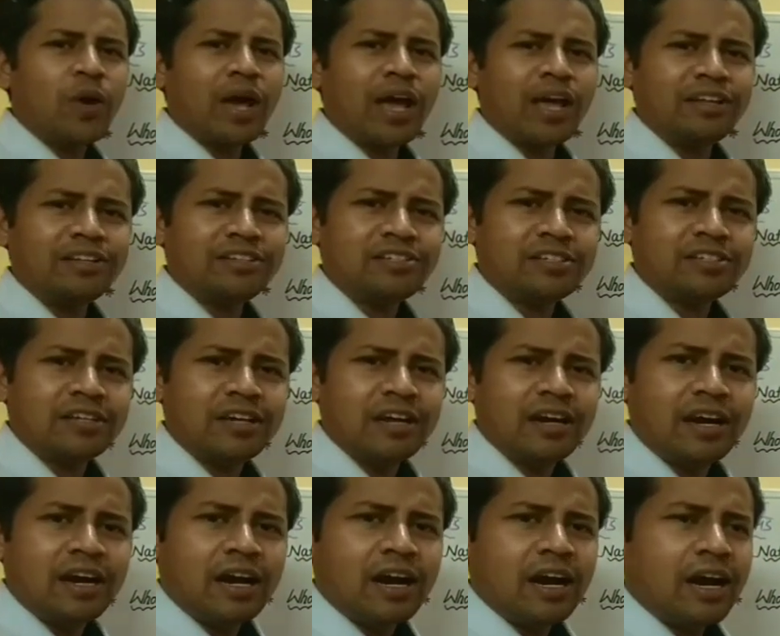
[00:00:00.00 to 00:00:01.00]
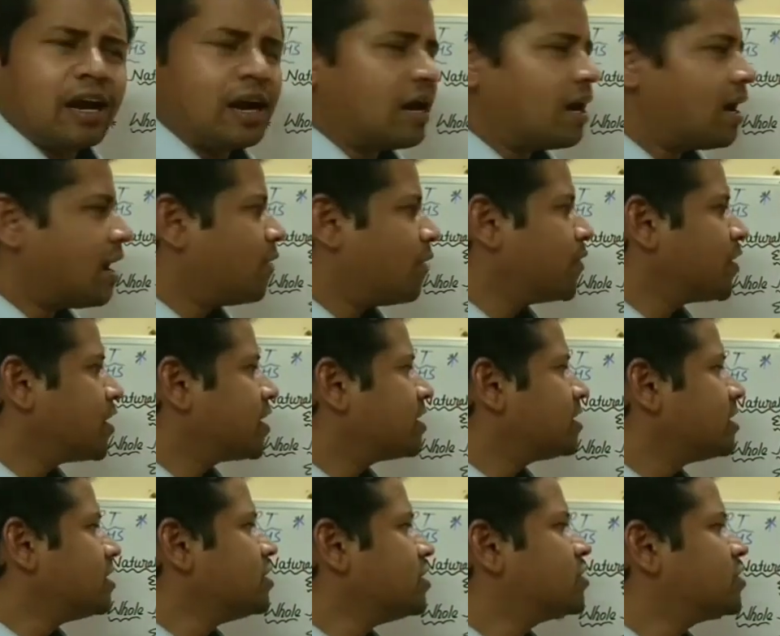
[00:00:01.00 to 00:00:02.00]
end. We
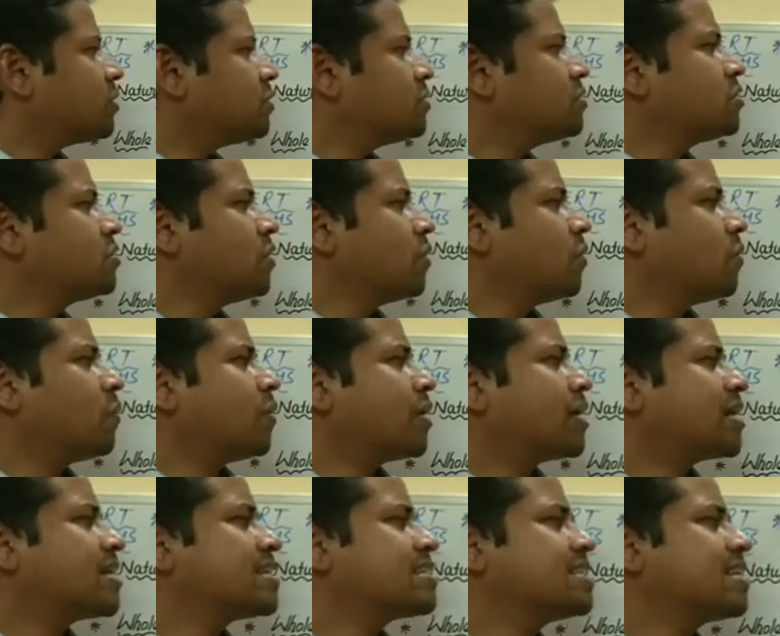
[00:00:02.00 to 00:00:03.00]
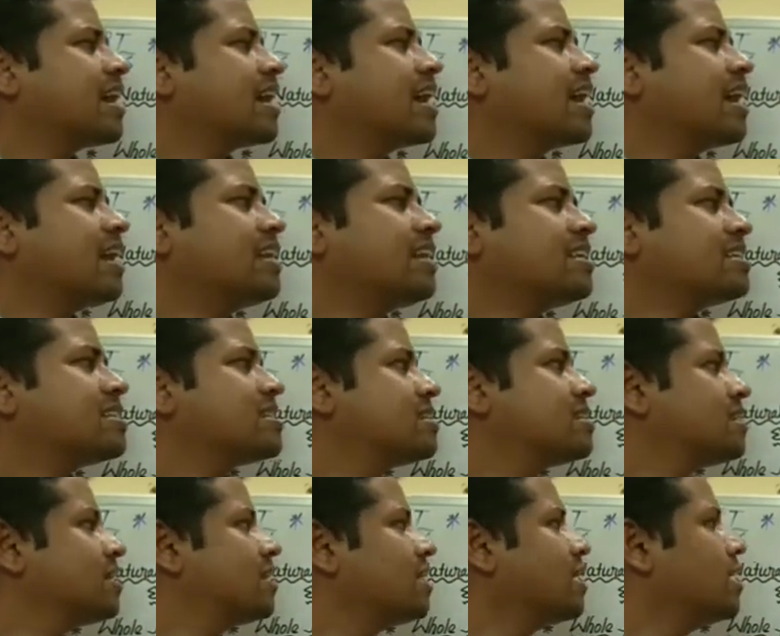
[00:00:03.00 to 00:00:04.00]
don't know what is the
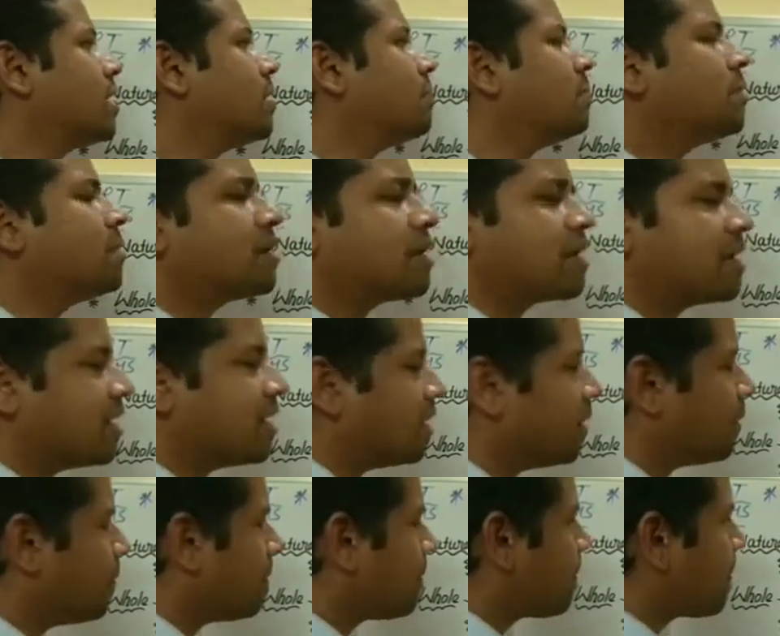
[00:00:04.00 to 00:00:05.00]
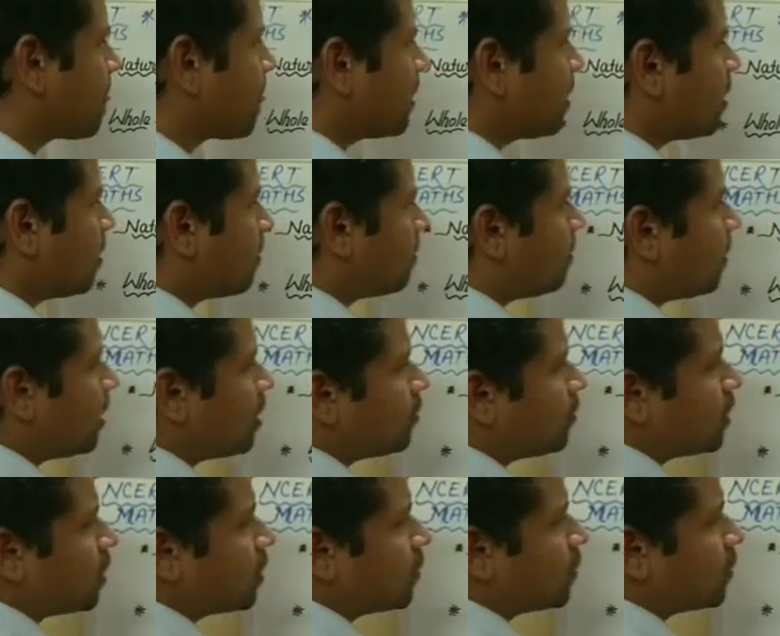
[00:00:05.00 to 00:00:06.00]
greatest number here, but
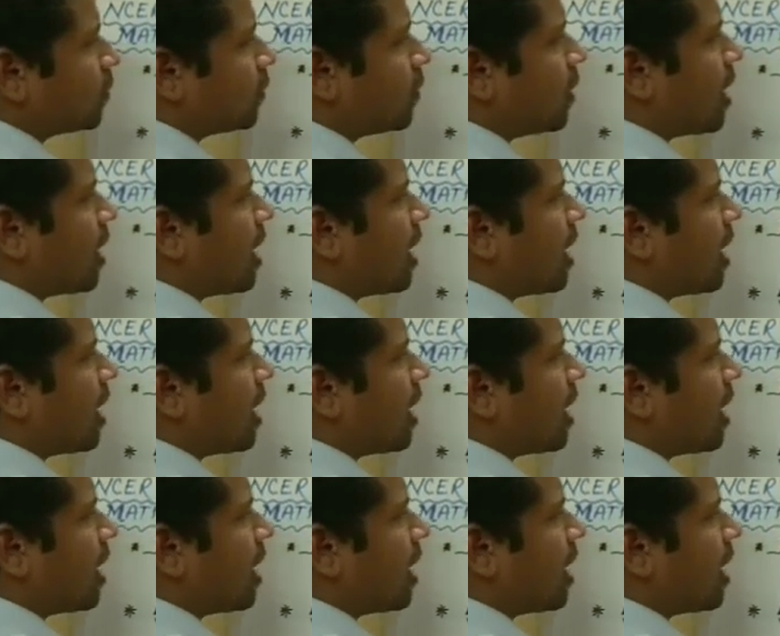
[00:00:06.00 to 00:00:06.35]
we know